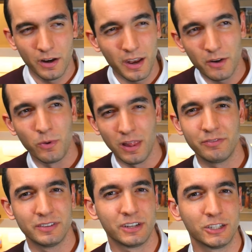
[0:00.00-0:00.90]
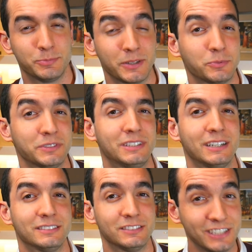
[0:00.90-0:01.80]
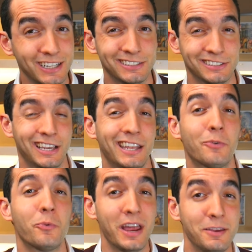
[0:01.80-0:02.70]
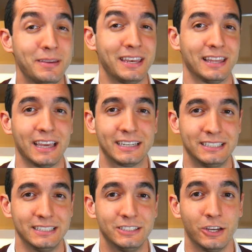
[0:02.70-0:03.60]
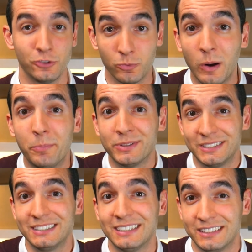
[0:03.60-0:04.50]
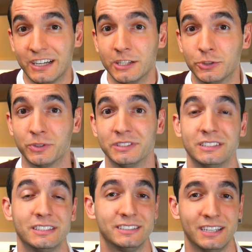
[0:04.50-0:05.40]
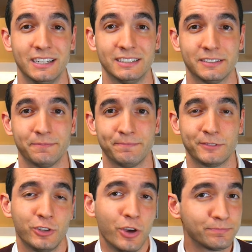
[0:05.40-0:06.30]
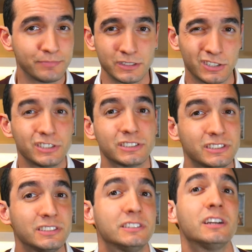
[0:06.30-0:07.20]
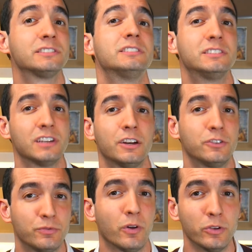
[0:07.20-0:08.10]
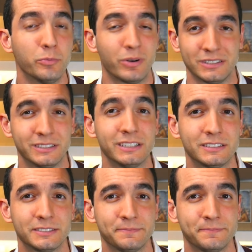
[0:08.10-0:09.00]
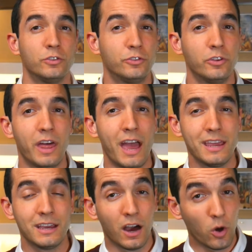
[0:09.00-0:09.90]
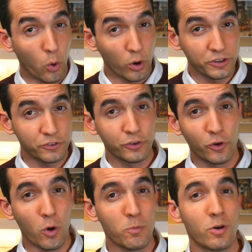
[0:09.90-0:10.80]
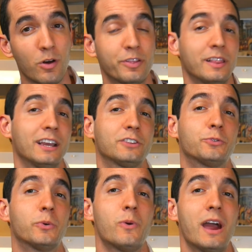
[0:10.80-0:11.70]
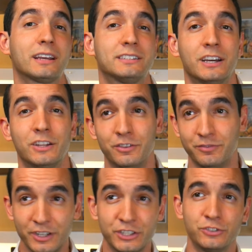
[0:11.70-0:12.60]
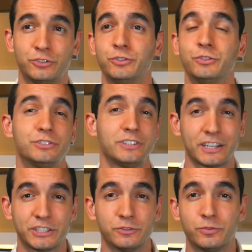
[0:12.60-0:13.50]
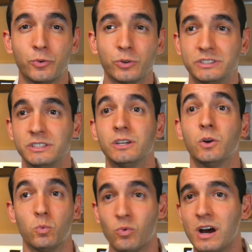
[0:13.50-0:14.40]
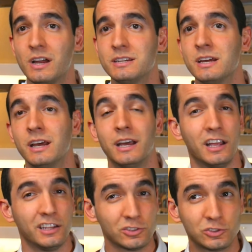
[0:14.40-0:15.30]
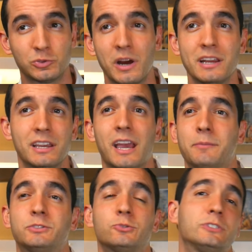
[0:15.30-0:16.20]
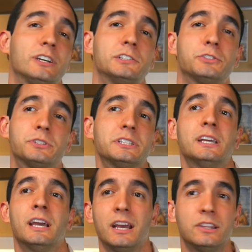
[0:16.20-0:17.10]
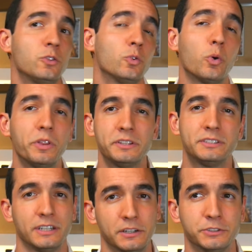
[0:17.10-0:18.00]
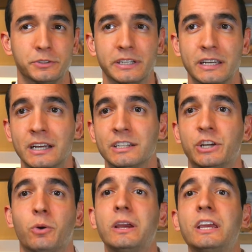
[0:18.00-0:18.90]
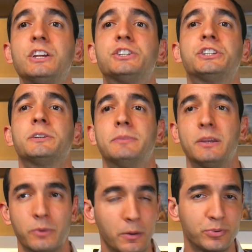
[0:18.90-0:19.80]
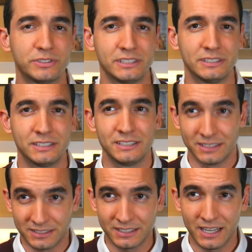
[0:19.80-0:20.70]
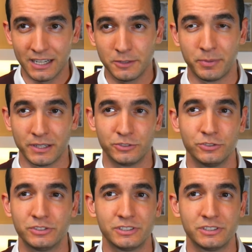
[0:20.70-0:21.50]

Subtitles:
Another relevant aspect was that senators had already been elected to represent the territories in the Senate. So the justice just decided to follow the precedent. Today, according to the Commonwealth Electoral Act, Division 2, Section 41, the Australian Capital Territory and the Northern Territory shall each be represented in the Senate by 2